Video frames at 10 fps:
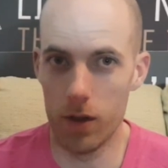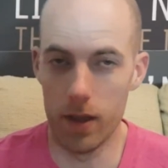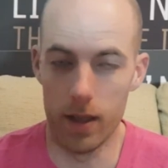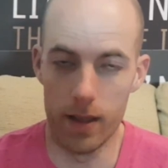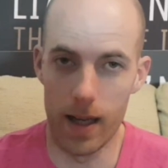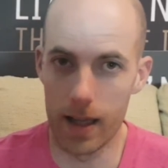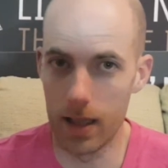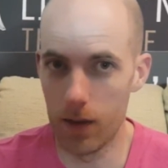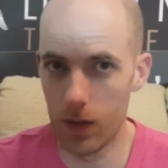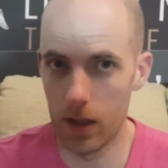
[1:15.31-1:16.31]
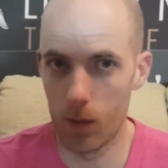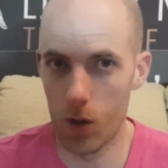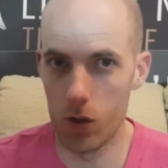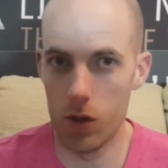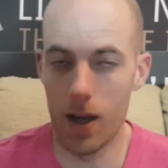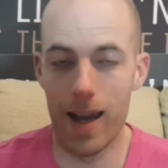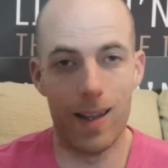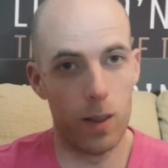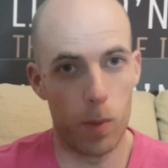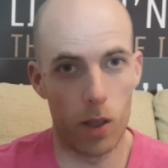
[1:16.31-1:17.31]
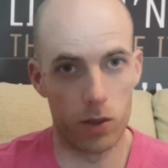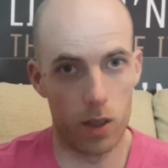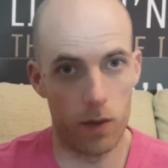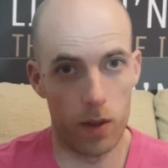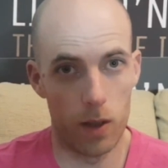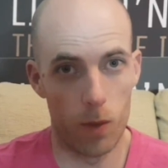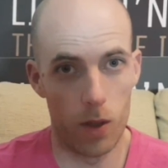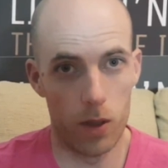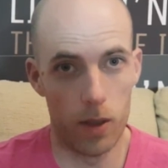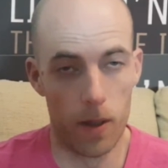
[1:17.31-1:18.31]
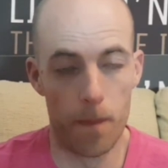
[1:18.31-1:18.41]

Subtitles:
the negativity around you and the positivity around you,